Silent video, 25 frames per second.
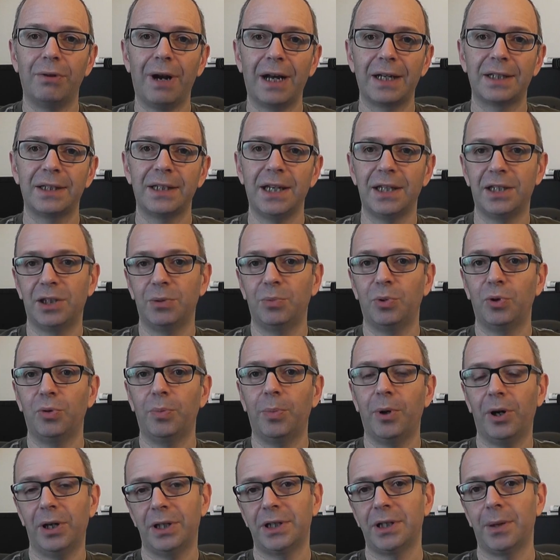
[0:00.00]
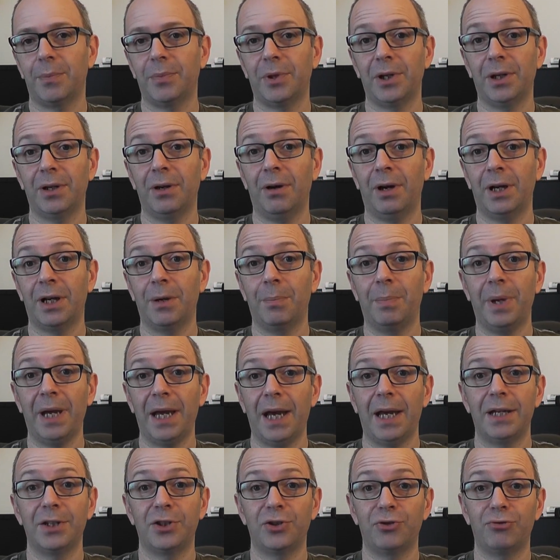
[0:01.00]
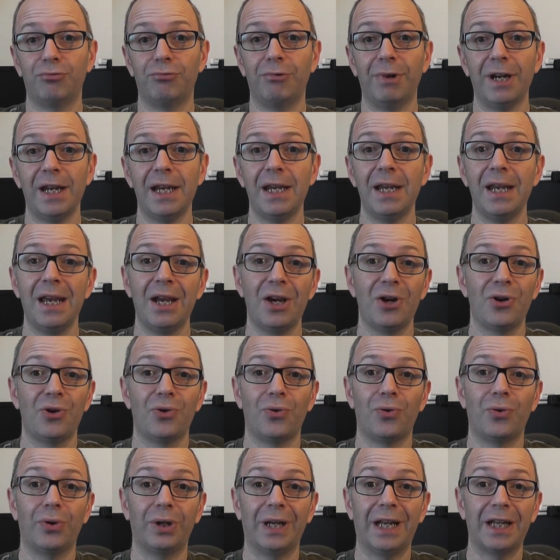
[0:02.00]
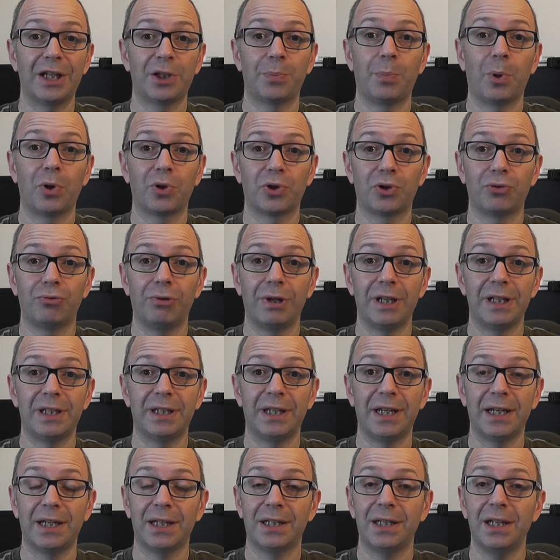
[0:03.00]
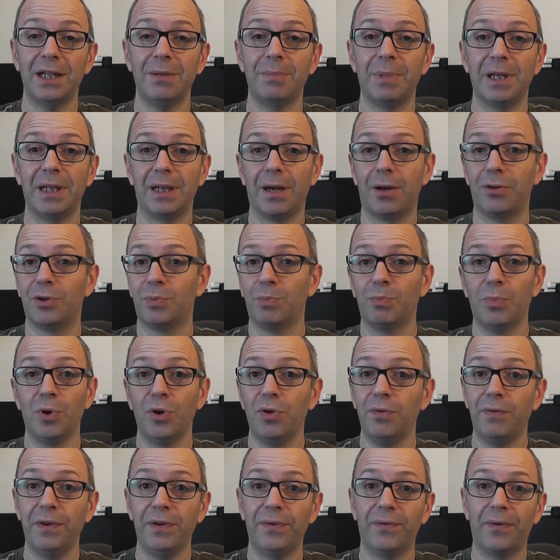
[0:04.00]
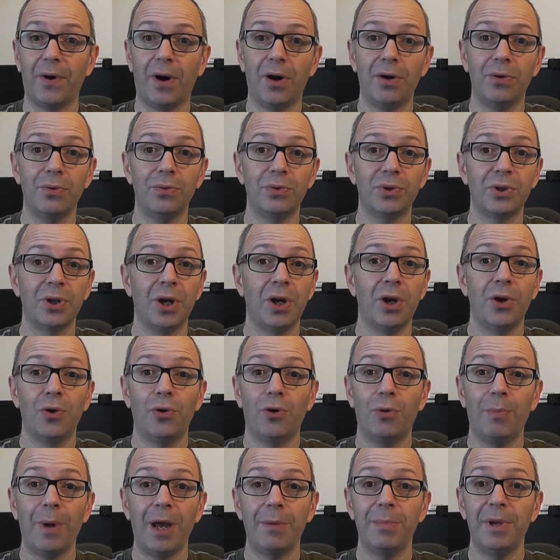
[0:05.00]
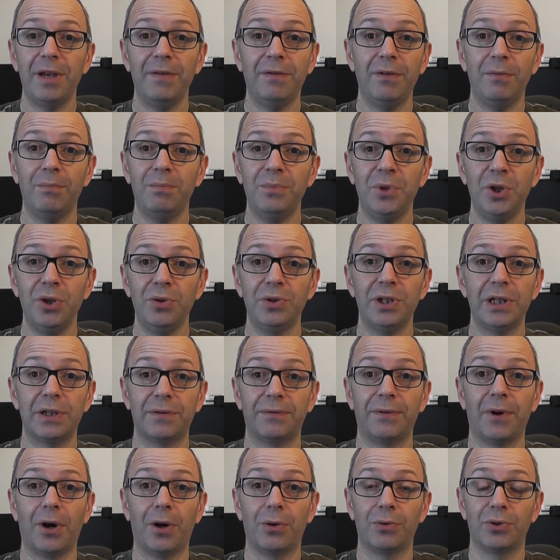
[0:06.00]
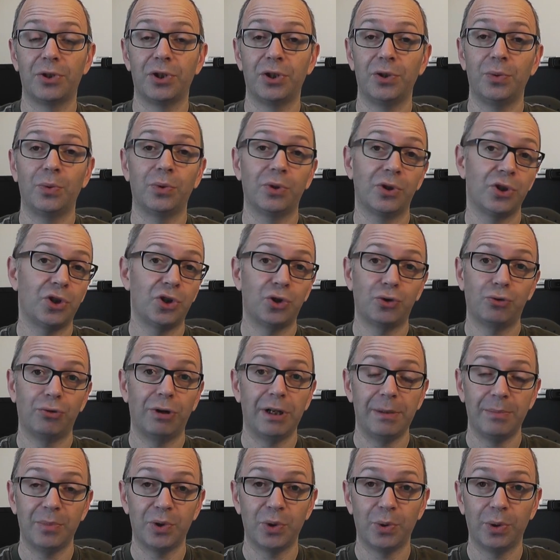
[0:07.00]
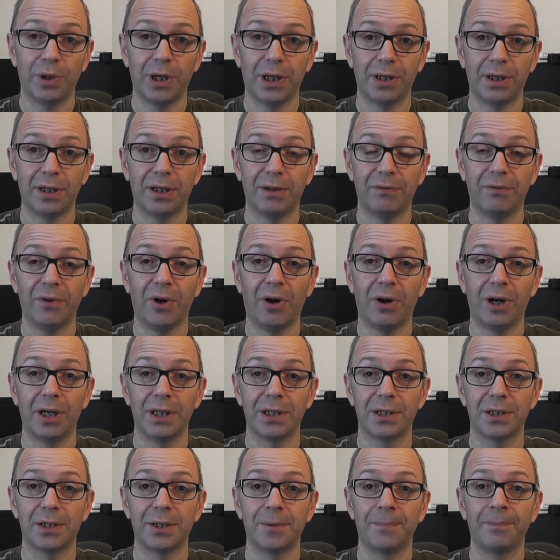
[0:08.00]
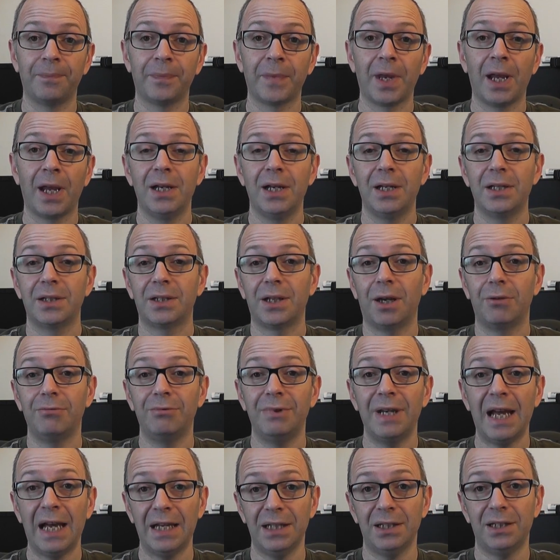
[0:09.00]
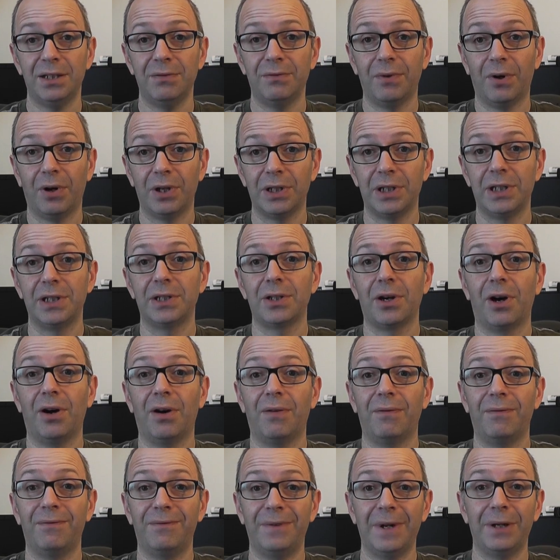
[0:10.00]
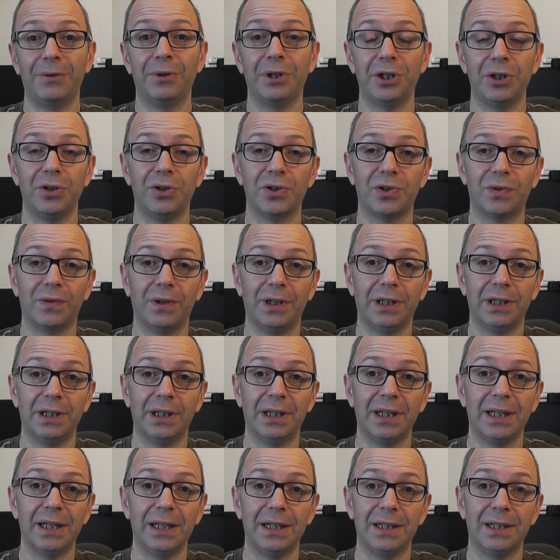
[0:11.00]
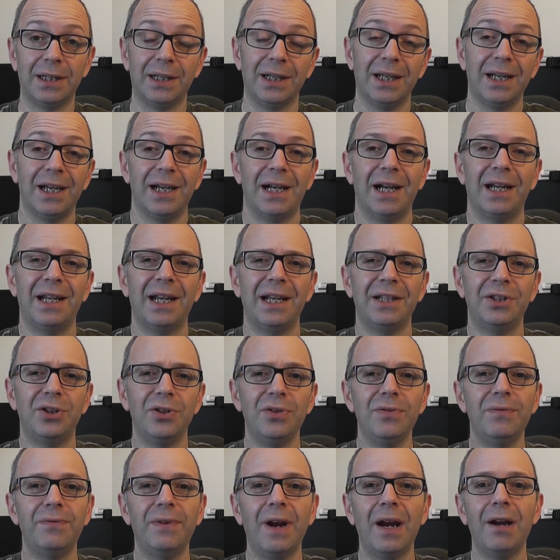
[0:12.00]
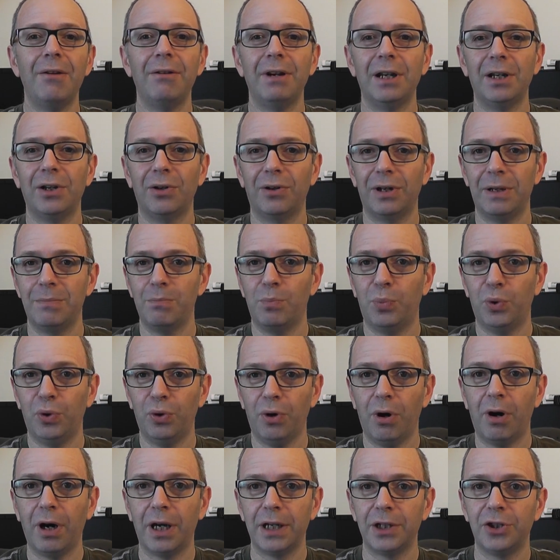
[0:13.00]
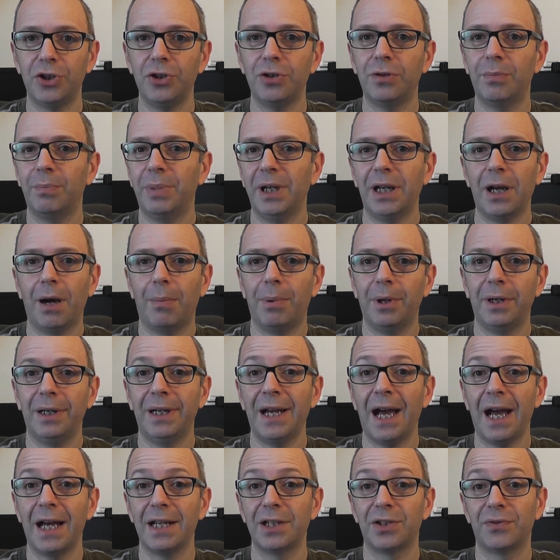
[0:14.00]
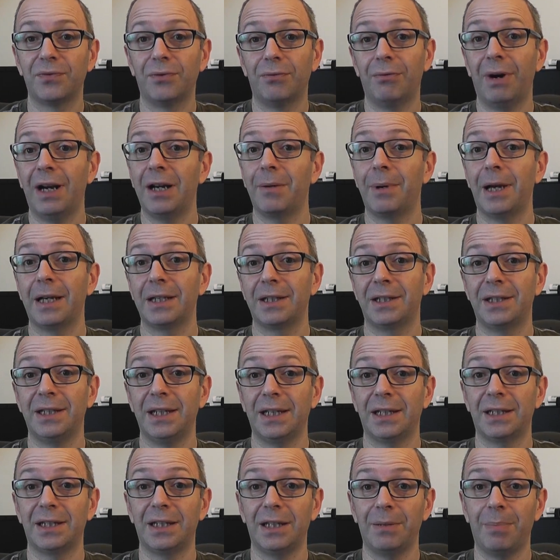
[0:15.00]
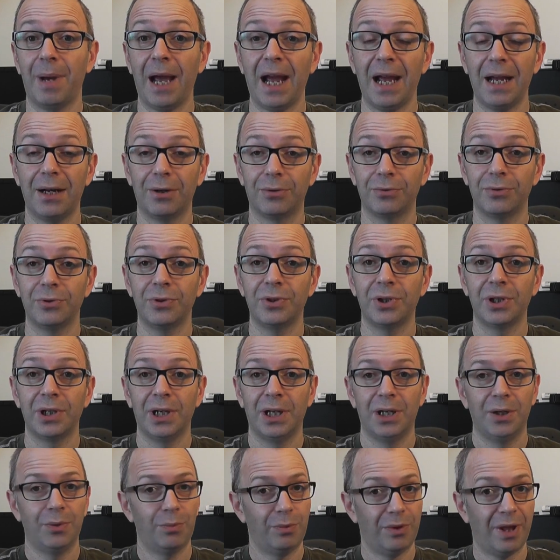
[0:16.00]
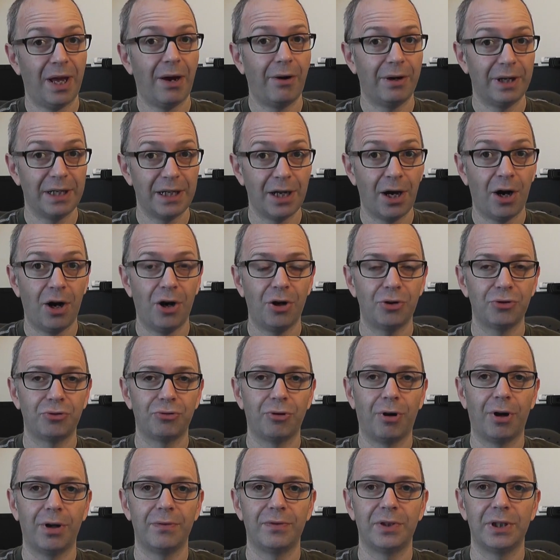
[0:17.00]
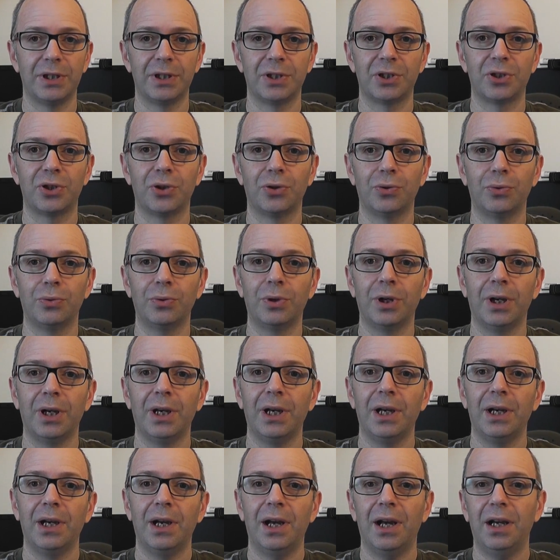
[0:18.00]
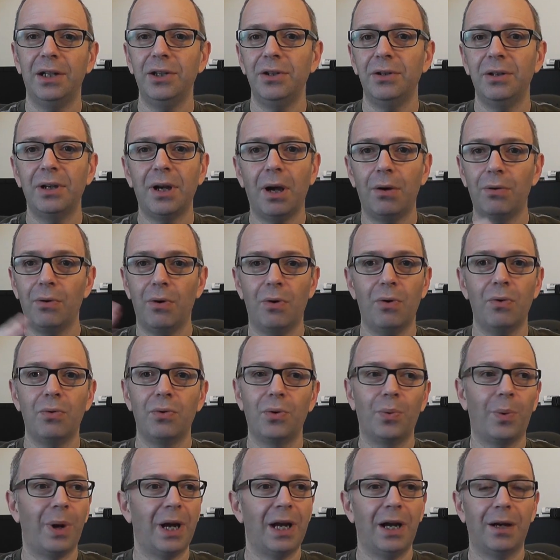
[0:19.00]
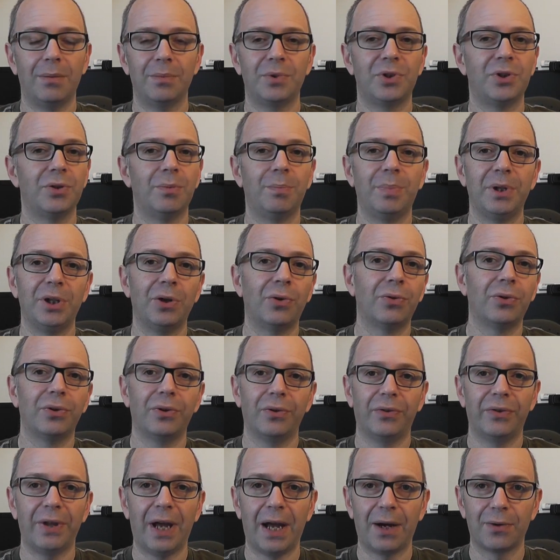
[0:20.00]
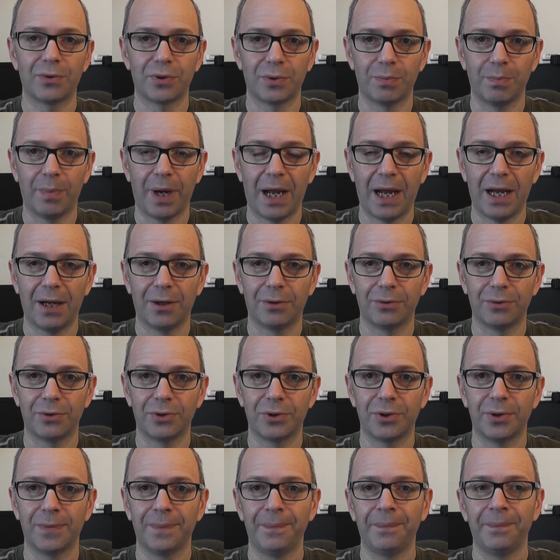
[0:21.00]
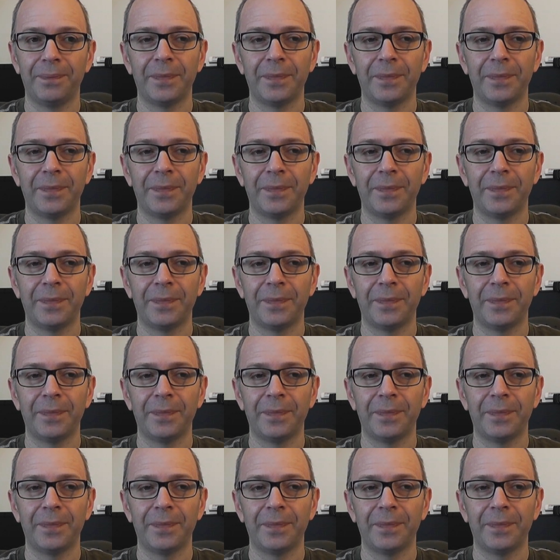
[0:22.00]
are accessible by something like a PS3 or an Xbox 360, be those movie files, or maybe even music files that you want to stream to another device. So NAS devices are very useful indeed, and they do vary a lot in price. You can pick up a NAS for around about £60 without any hard drives installed, and you can go all the way up to beyond £1,000.